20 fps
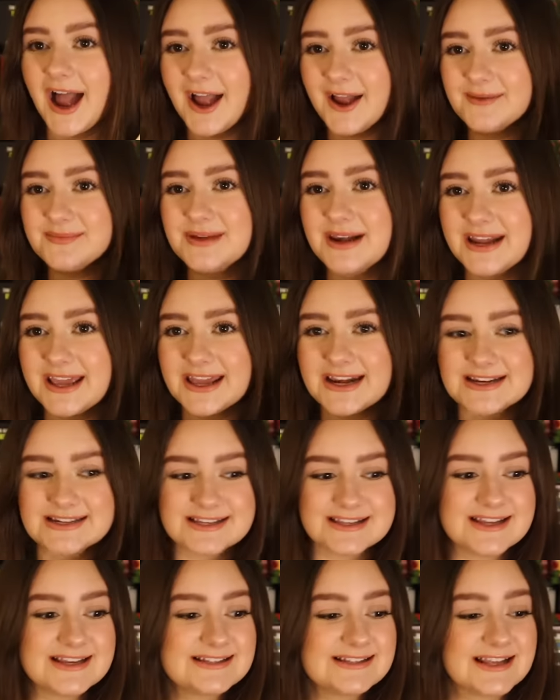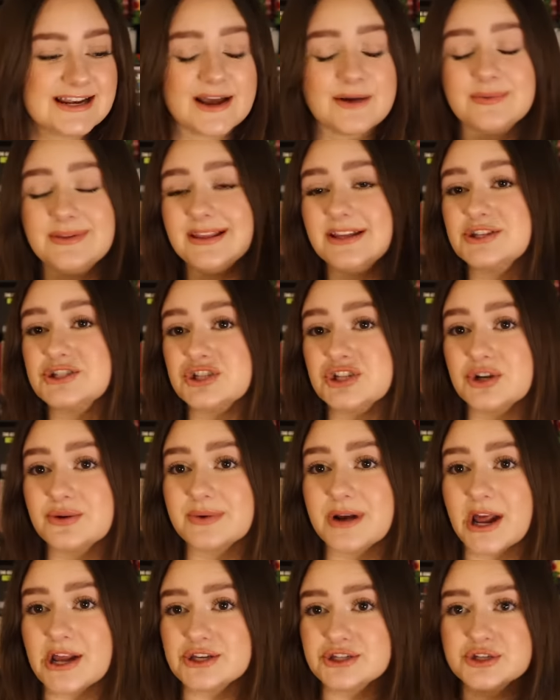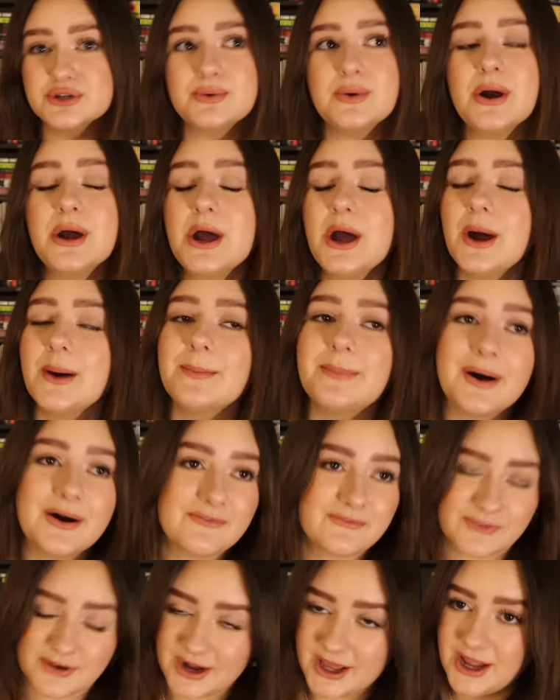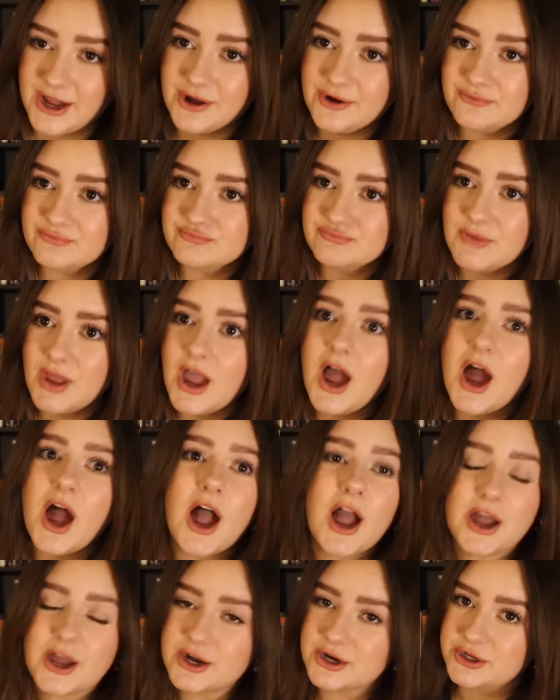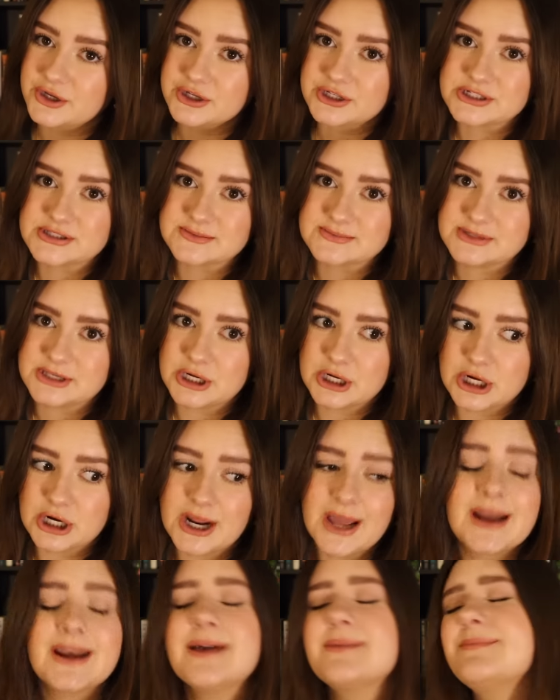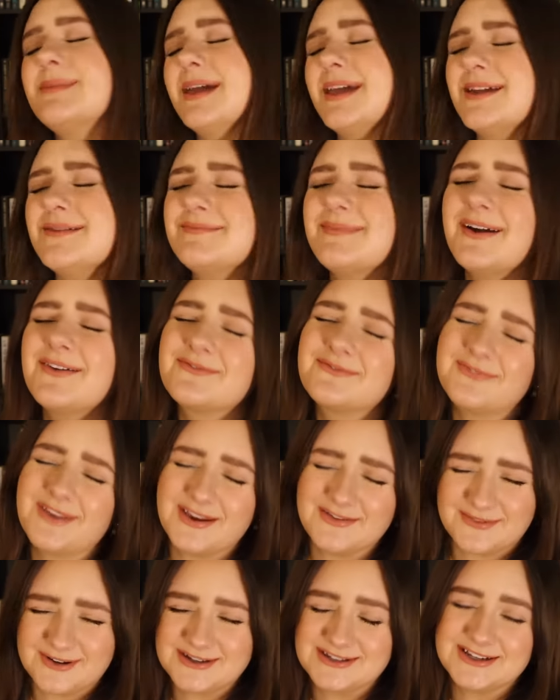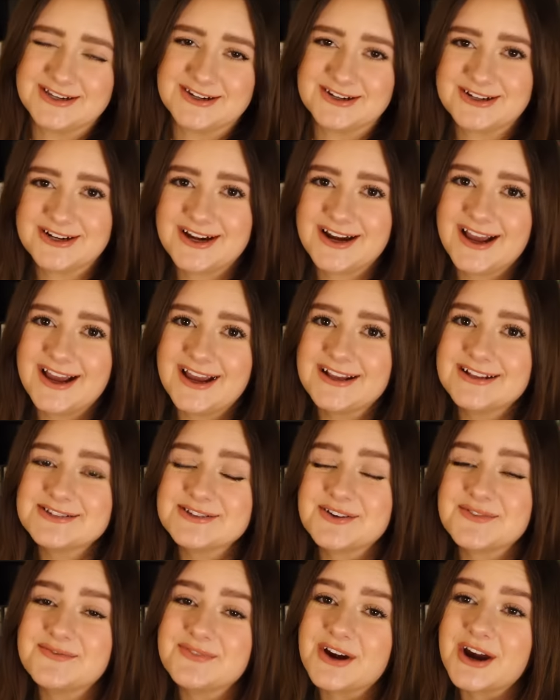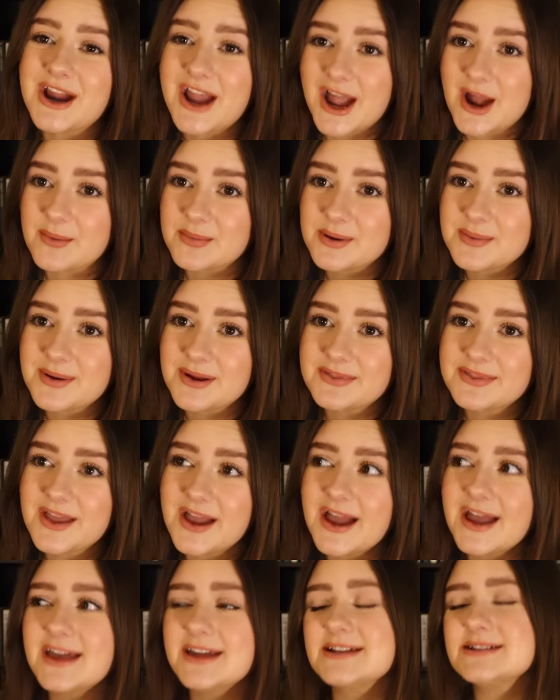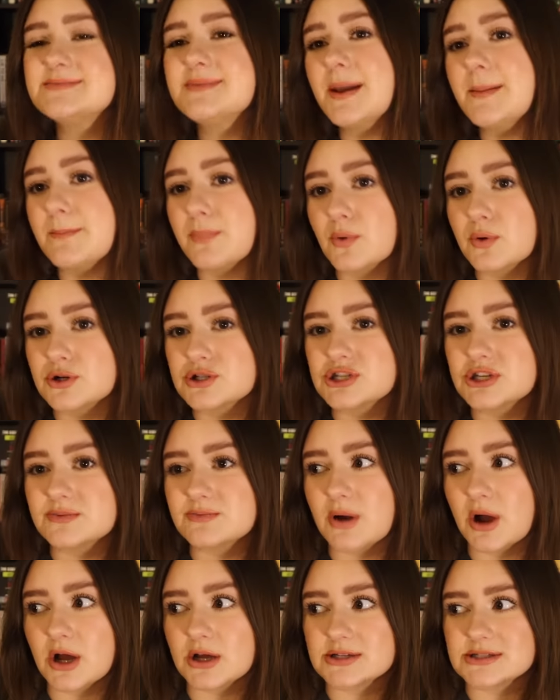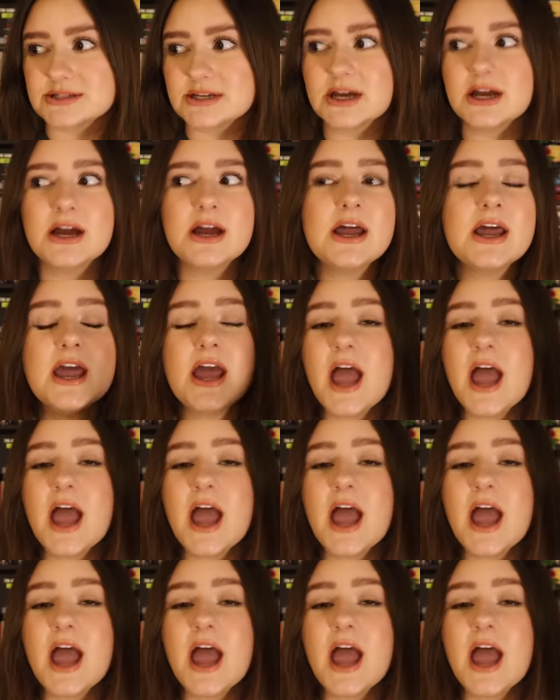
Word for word: I'm gonna get into this and I will let you know when I do, but for now, I gotta cook some dinner, and I'm making my favorite dinner tonight, so I'm very happy about that. It is my Boursin pasta.